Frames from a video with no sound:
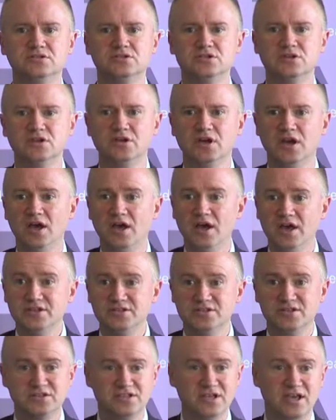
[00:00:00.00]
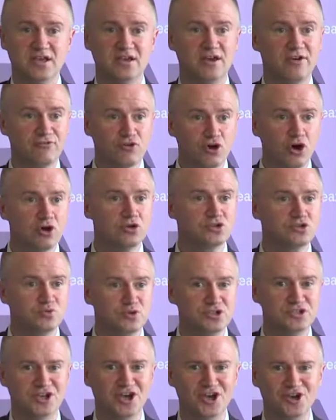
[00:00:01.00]
to say, of course
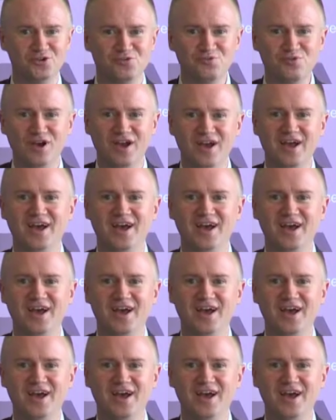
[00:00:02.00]
we do,